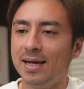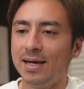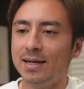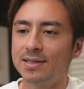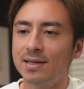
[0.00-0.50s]

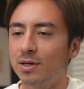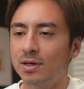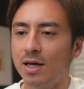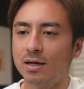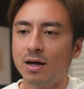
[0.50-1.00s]
And it's going to
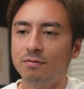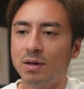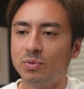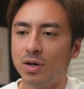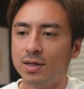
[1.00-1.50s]
kick off a
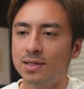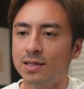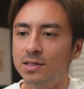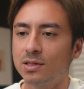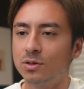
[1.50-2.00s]

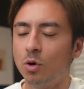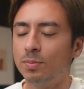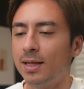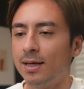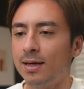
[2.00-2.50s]
process to
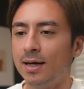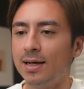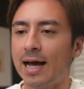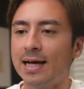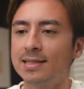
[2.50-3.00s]
OpenAI,
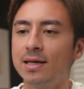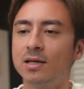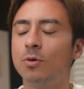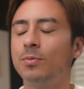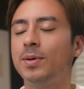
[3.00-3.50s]
asking
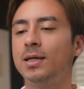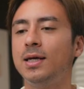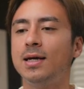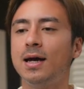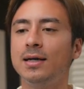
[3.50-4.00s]

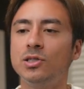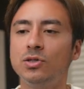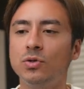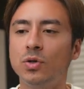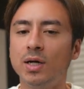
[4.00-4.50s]
OpenAI
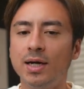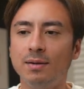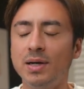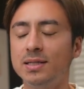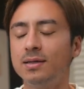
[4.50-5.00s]
to
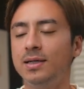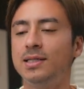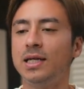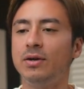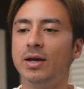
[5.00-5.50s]
basically
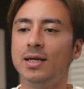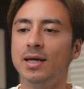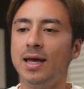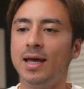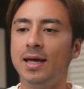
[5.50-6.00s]
generate
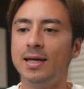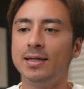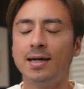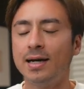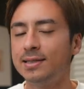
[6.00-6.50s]
a
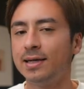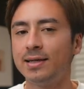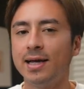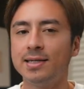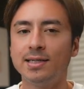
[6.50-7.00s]
nice
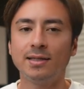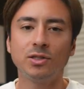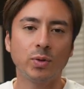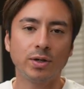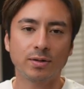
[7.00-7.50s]
engaging
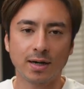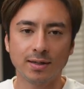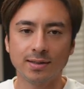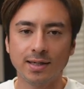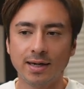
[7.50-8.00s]
Twitter
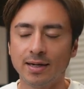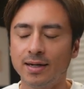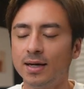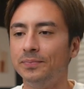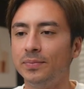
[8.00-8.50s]
content
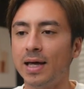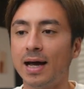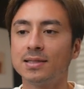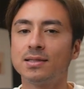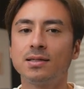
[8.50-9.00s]

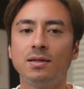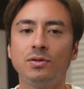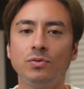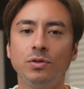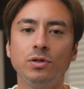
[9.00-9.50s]
that's
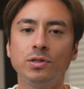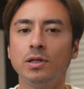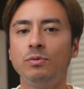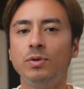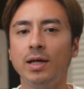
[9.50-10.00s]

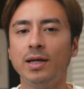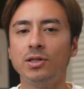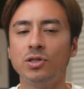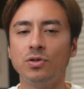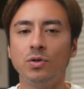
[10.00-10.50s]
loosely related
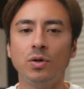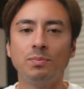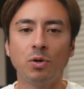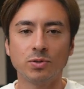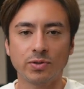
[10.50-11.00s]
to
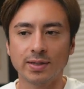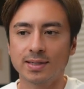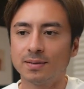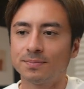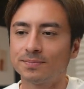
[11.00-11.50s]

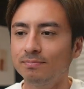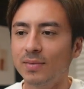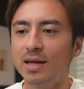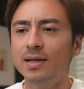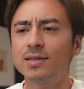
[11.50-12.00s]
Postgres.
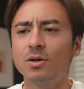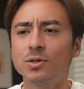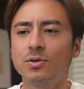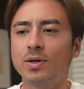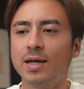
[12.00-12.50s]
And it's
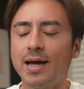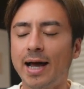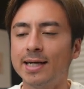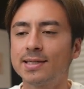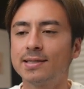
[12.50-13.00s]
also going to
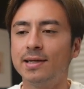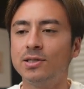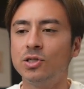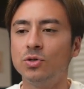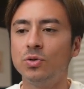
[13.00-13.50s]
ask it
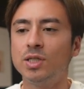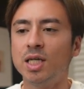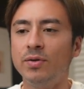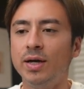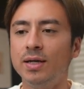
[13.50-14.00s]
to
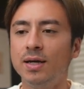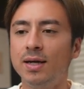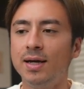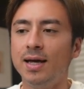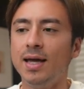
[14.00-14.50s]
generate
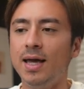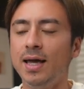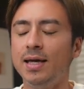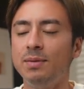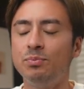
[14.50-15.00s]

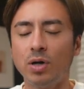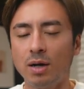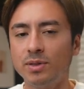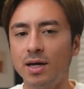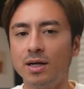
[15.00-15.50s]
a
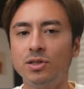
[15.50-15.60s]
prompt